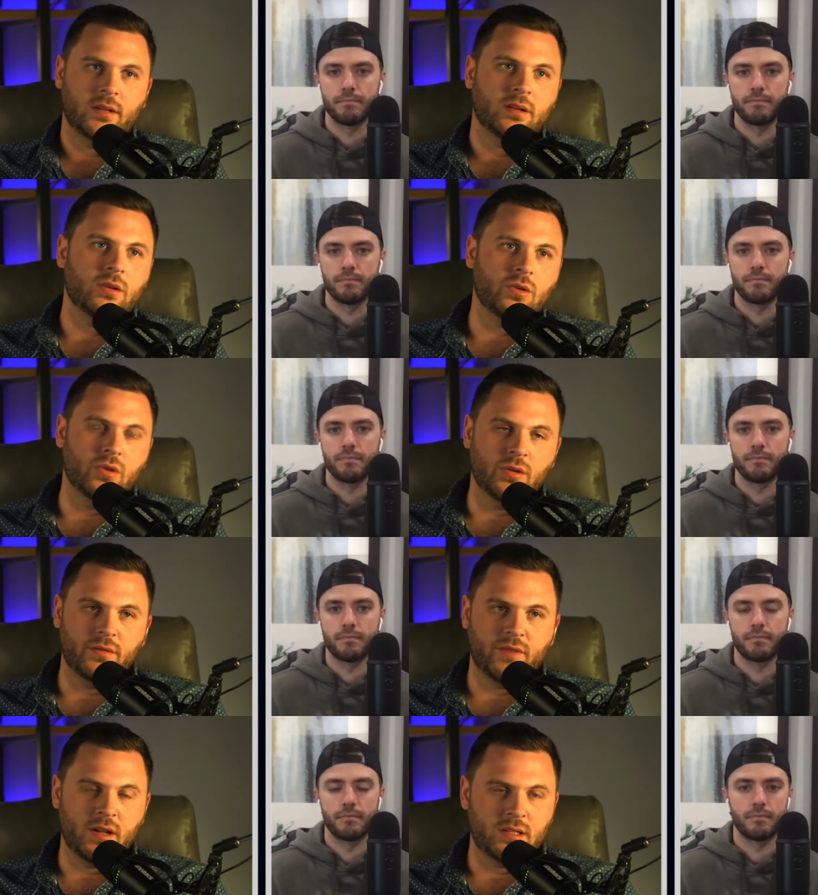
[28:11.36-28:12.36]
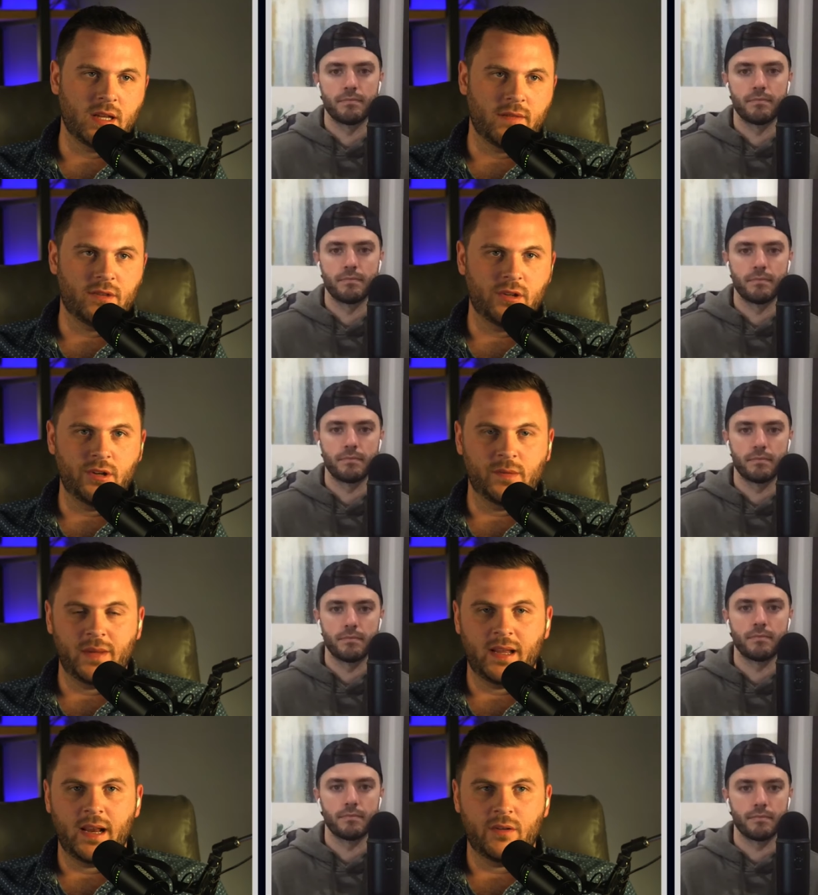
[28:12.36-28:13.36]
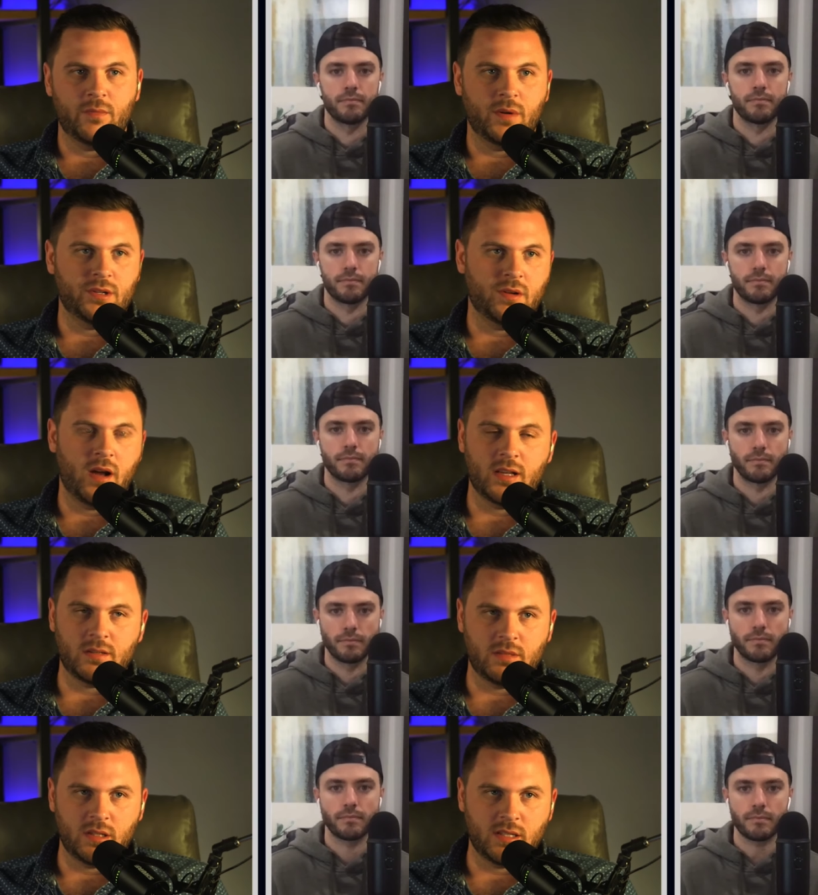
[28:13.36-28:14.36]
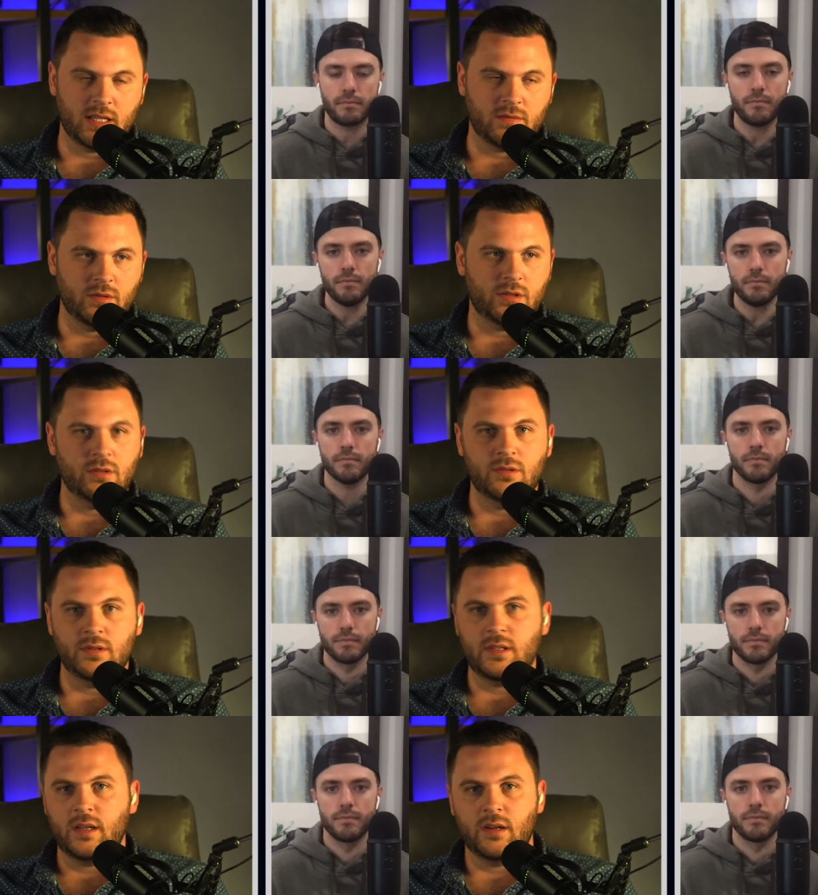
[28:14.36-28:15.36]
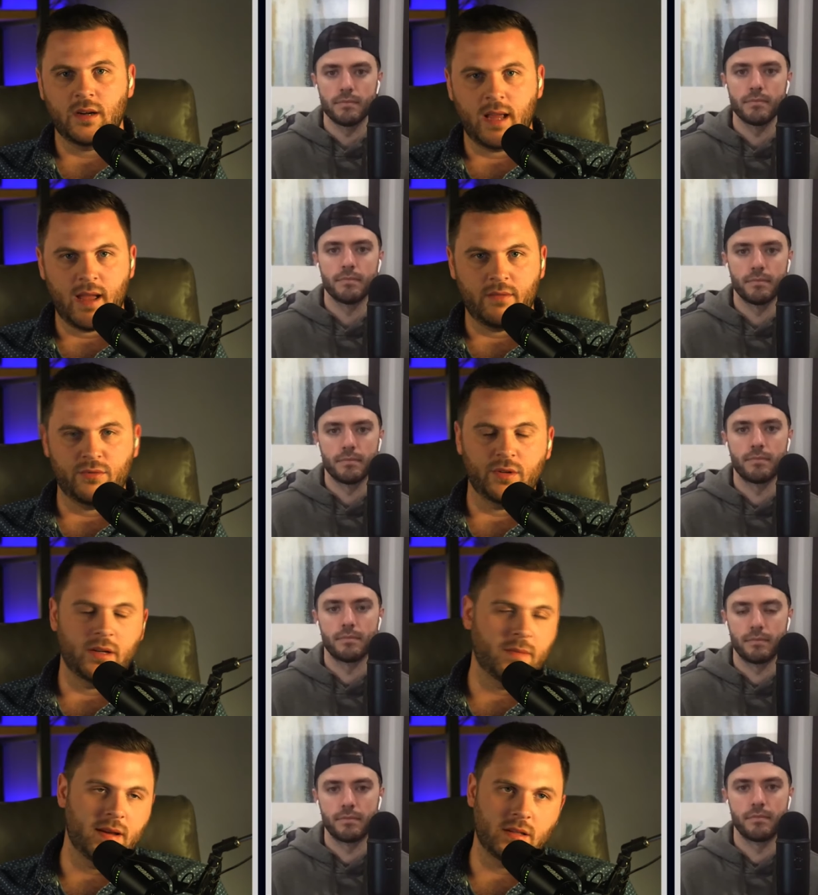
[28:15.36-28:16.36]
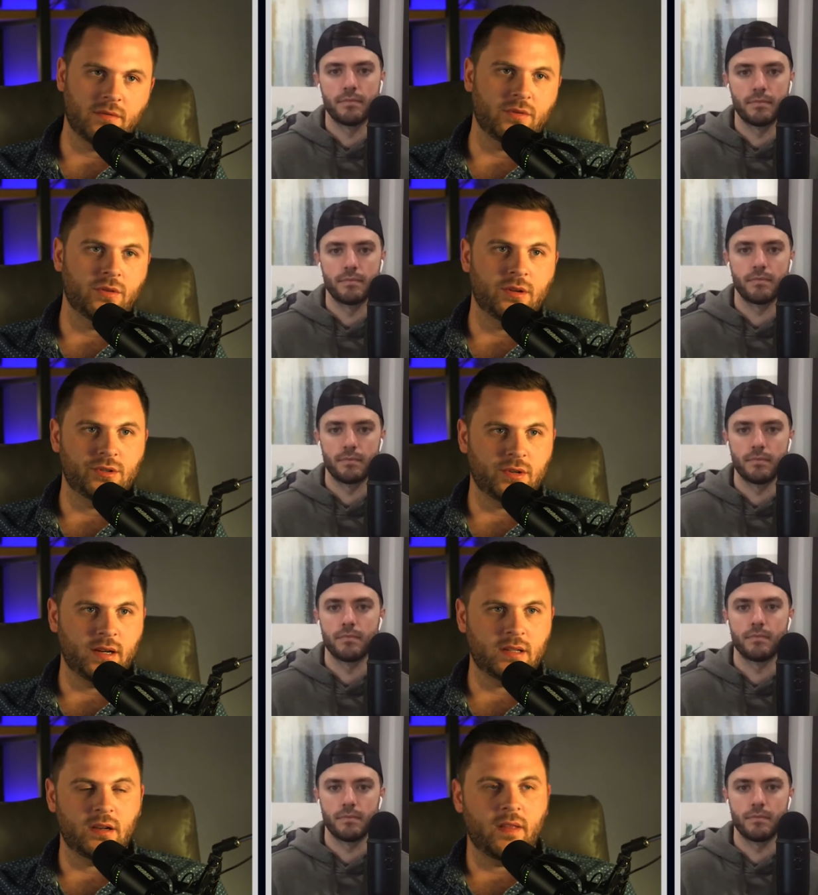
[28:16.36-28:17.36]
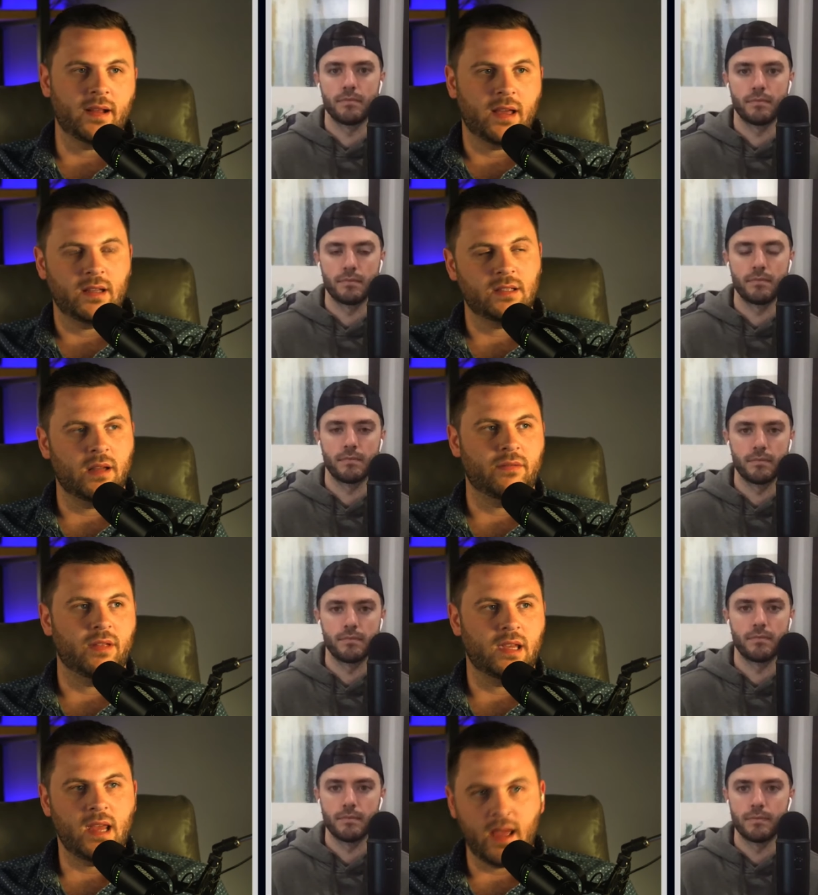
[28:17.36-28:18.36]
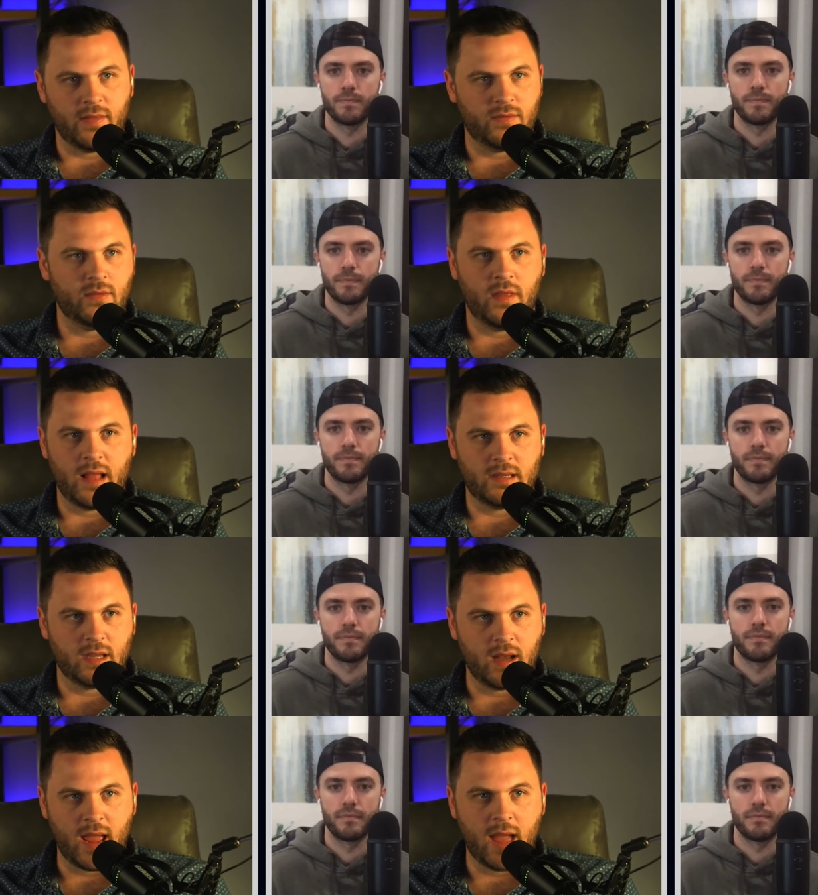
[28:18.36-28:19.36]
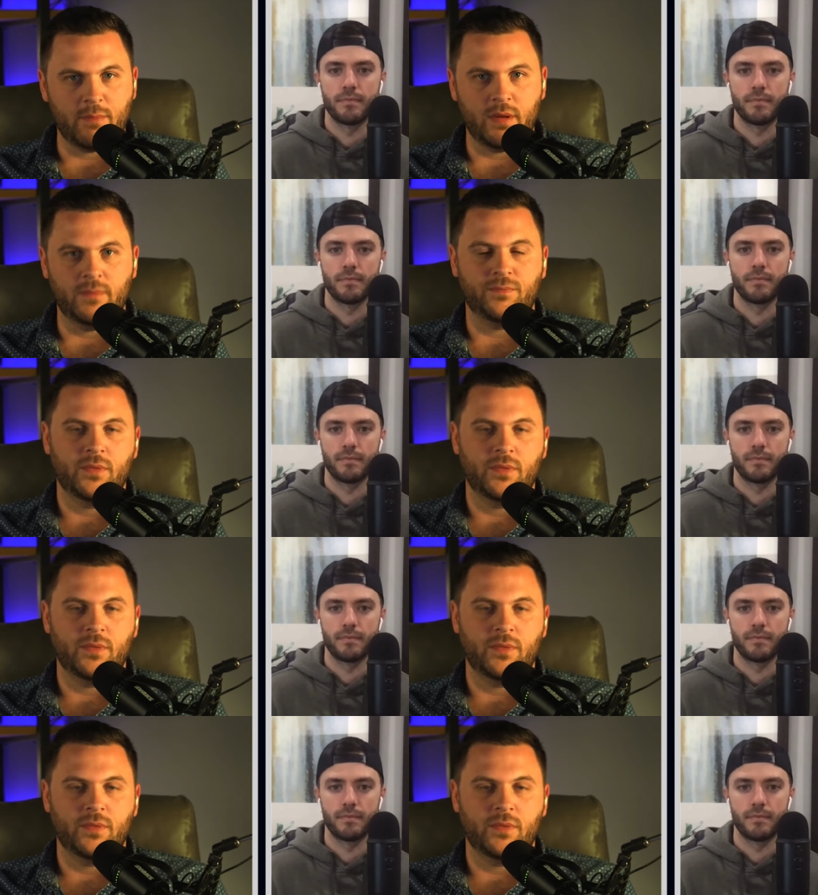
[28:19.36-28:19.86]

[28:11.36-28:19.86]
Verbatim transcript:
Speaker 1: cool, fun stuff to do. You're going to be hanging out with a bunch of awesome, successful dudes and you're going to have really amazing food and drinks and all that kind of stuff. Like, yeah, that's going to happen.